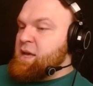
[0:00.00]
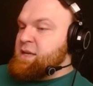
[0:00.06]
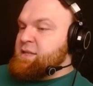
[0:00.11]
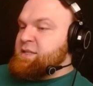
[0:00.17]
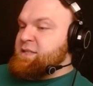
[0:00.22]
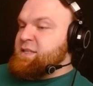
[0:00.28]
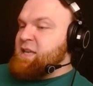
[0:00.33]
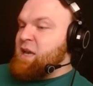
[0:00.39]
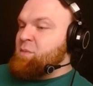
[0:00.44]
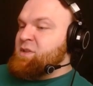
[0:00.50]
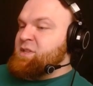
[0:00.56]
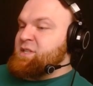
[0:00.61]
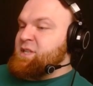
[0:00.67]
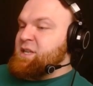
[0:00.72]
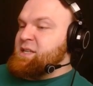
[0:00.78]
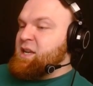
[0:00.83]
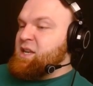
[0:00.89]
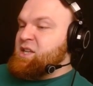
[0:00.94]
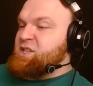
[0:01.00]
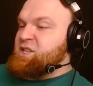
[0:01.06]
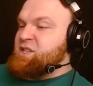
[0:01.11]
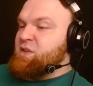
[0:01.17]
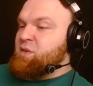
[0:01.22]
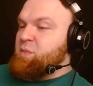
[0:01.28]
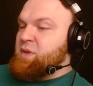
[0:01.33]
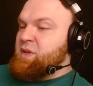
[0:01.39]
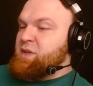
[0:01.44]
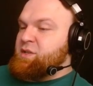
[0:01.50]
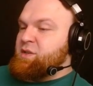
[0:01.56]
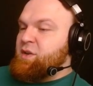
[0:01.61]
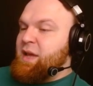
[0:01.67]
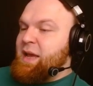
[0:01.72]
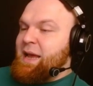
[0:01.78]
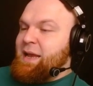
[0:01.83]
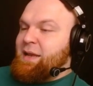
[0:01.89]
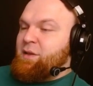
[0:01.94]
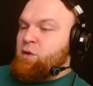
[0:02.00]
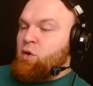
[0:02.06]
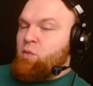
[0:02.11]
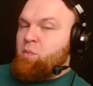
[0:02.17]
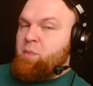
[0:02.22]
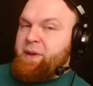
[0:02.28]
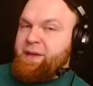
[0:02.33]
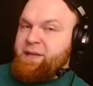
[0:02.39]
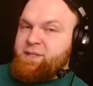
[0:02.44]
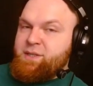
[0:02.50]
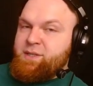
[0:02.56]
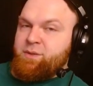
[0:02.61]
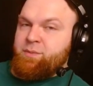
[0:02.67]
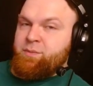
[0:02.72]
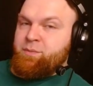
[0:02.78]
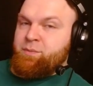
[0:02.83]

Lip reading: Summons an additional blizzard at your base.